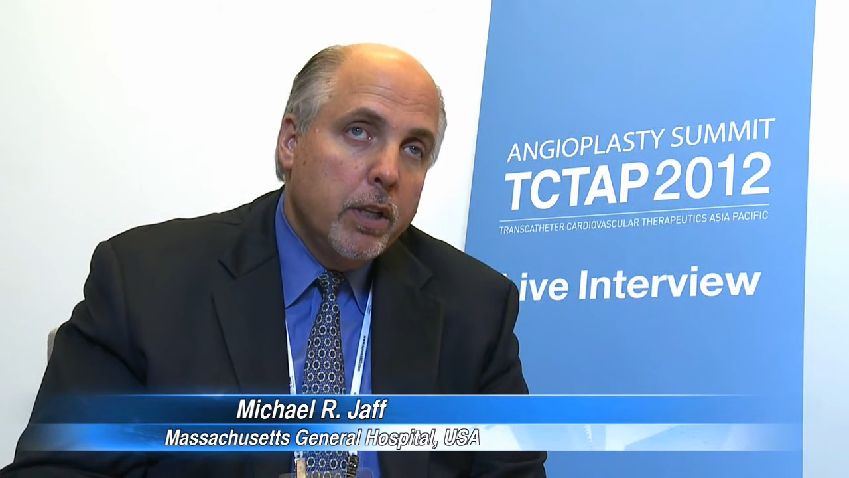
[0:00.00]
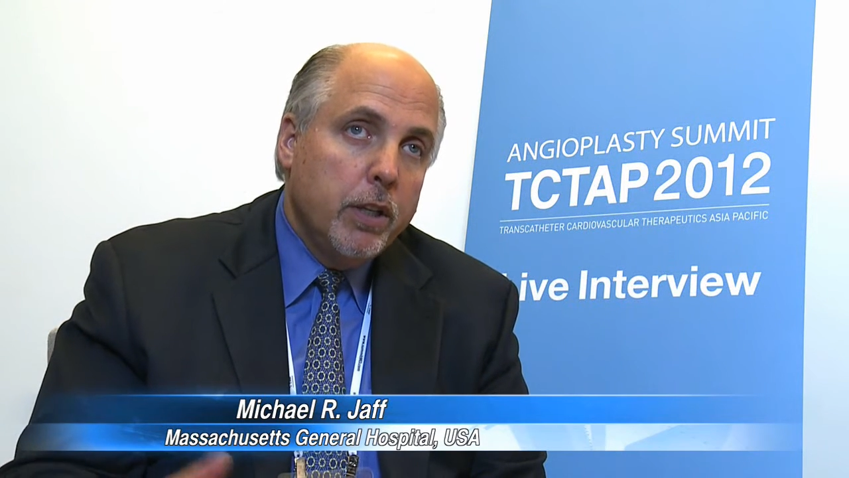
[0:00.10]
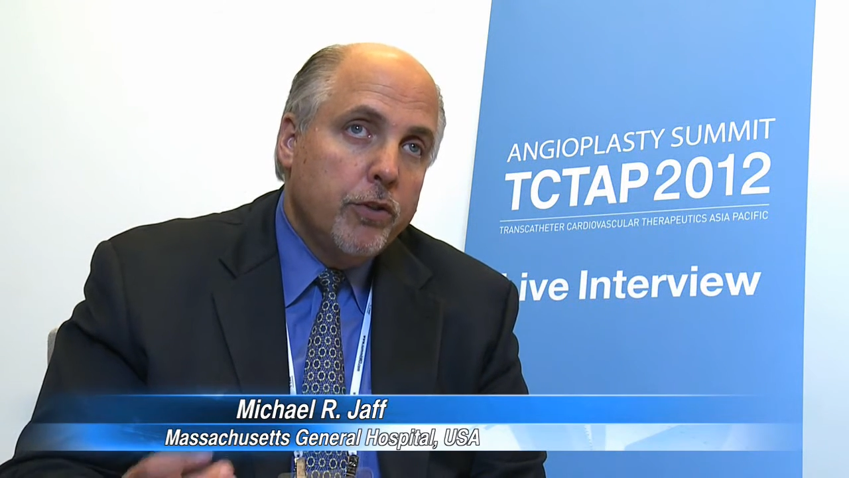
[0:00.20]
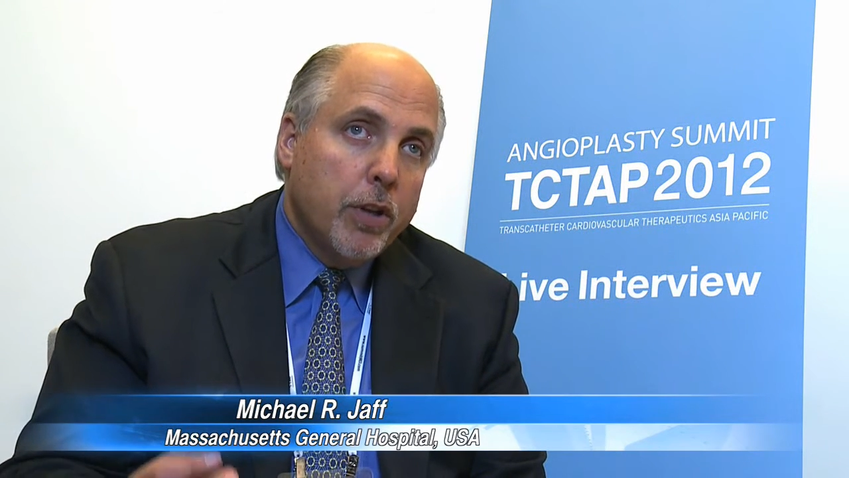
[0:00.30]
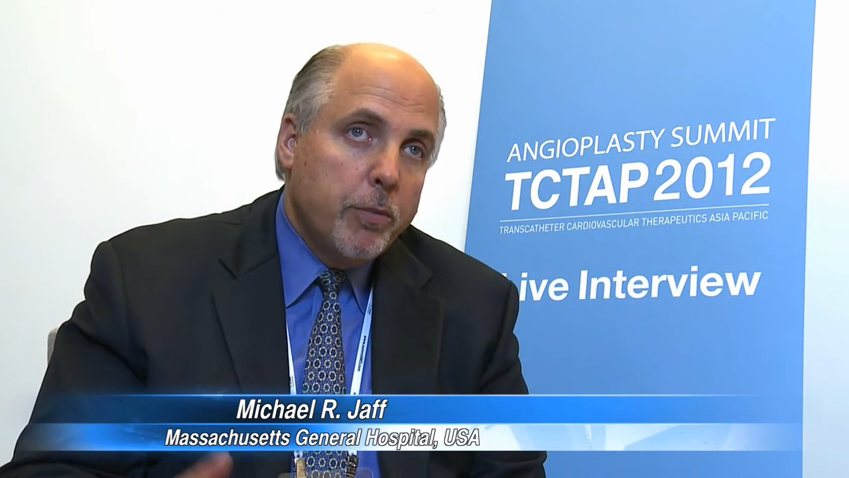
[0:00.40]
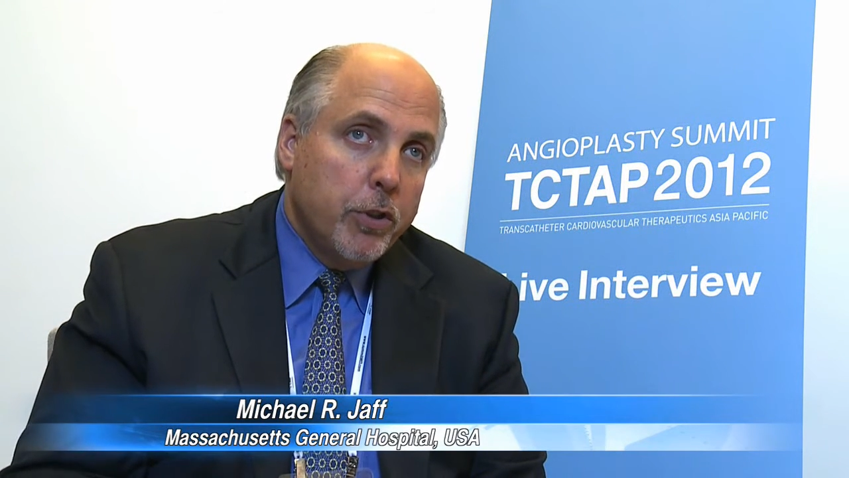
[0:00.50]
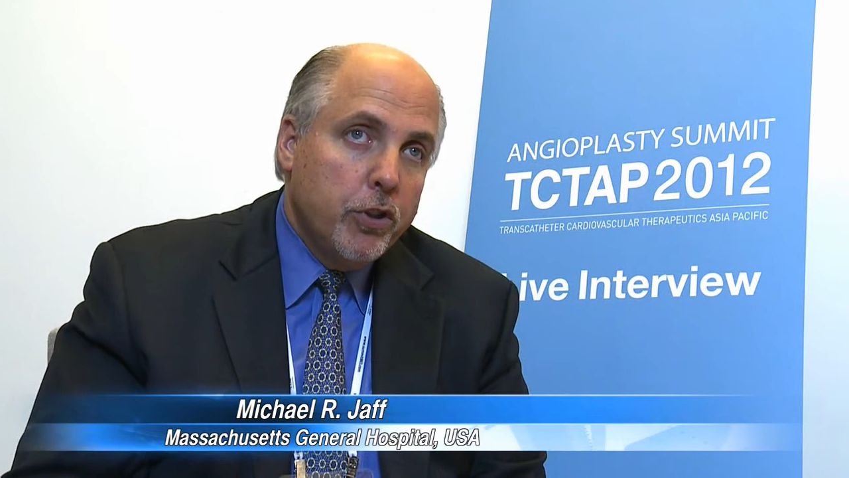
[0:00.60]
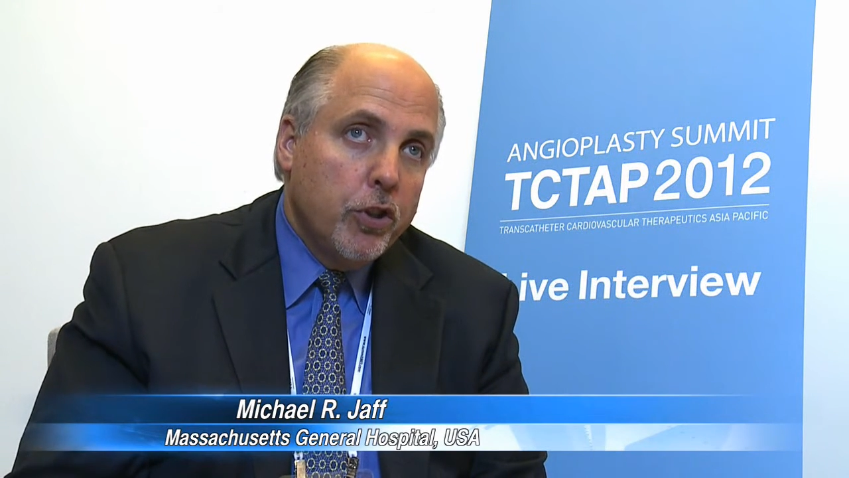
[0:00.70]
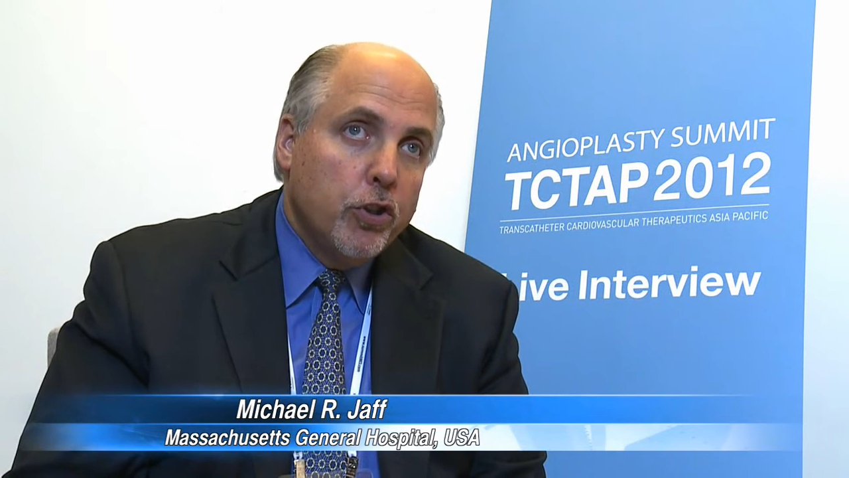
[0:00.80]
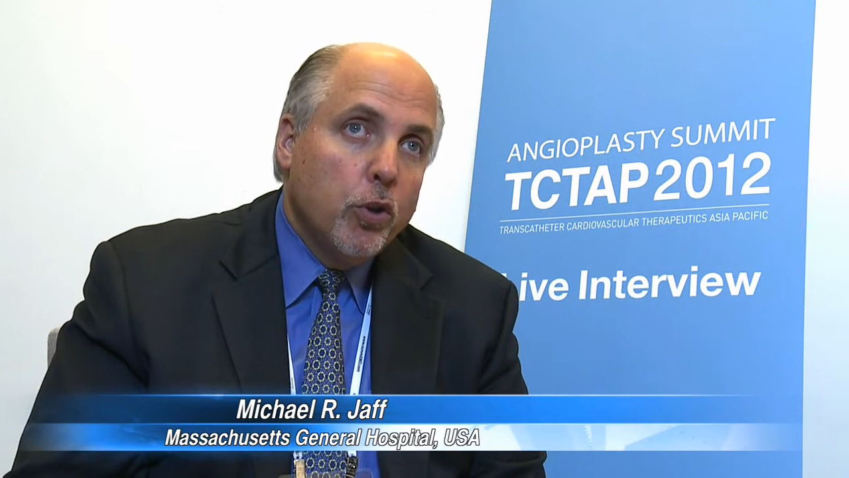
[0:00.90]
these
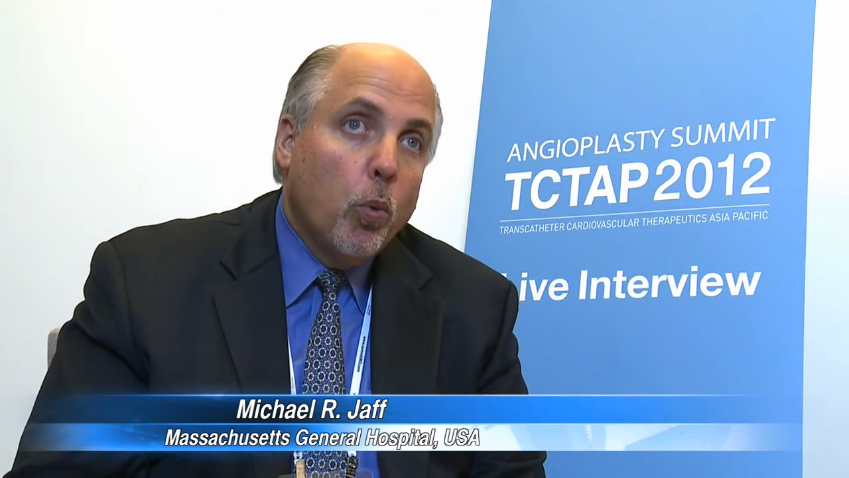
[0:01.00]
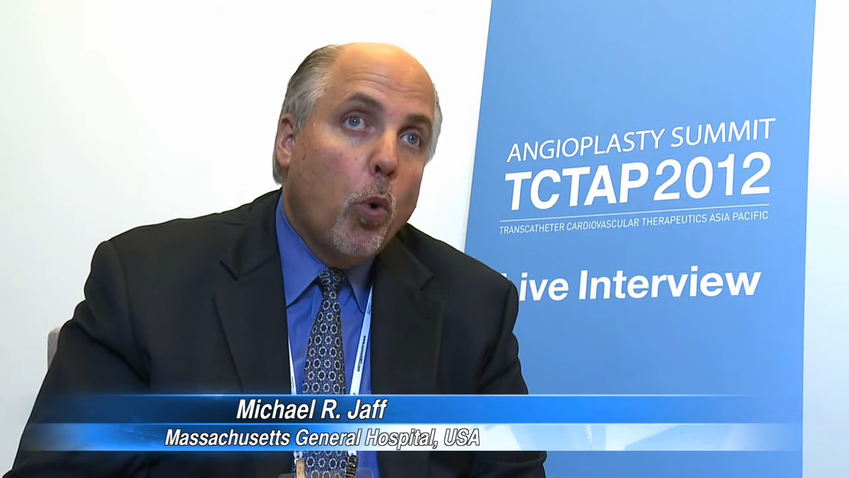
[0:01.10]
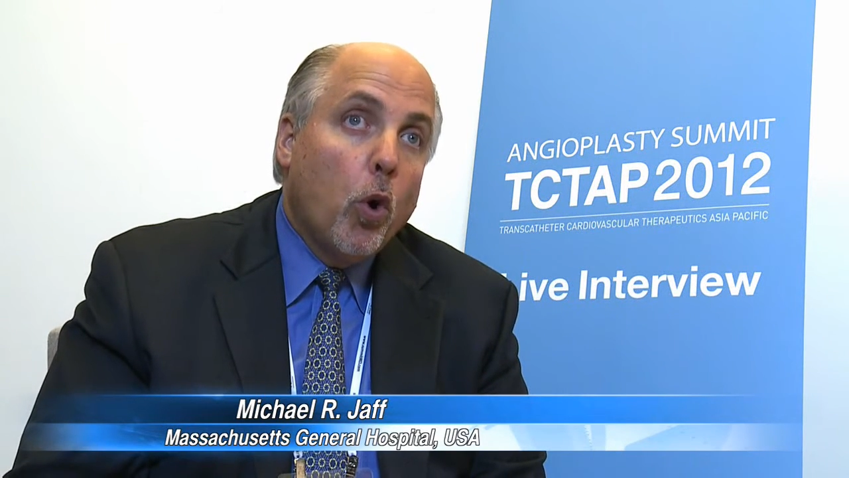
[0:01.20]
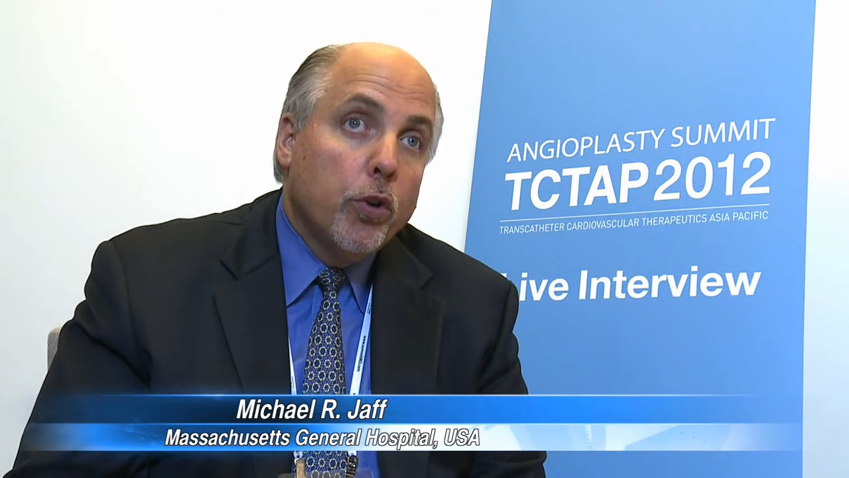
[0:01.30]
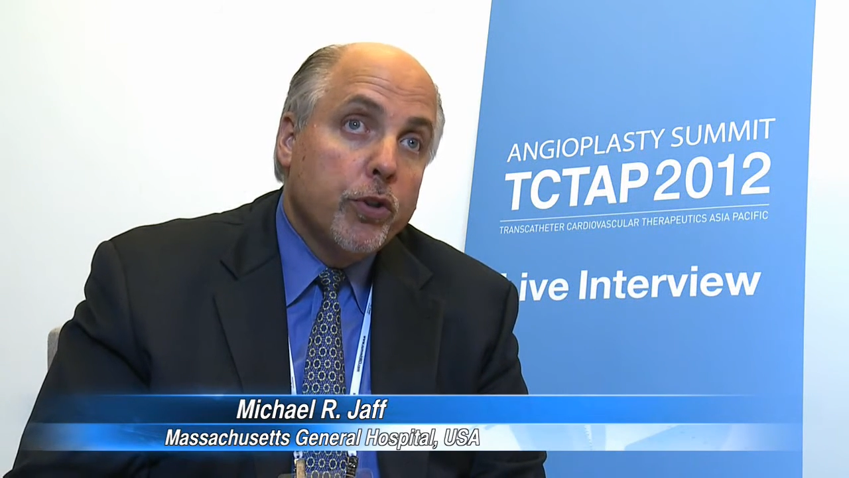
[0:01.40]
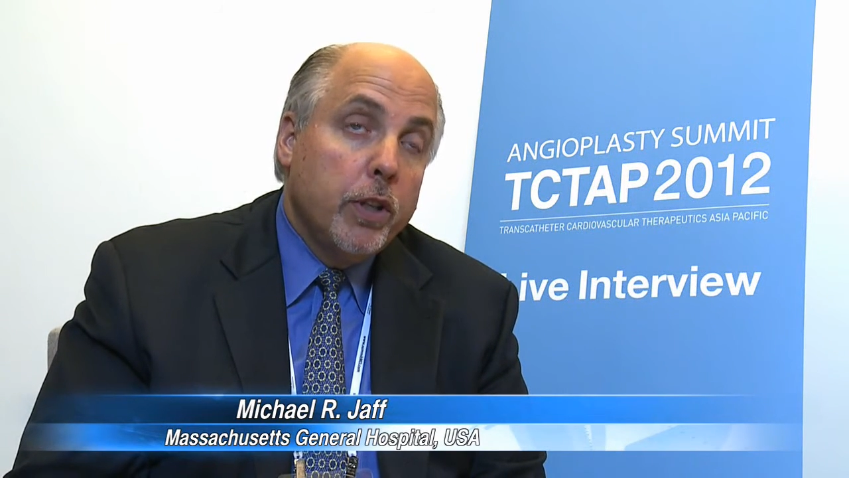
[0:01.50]
substances in the walls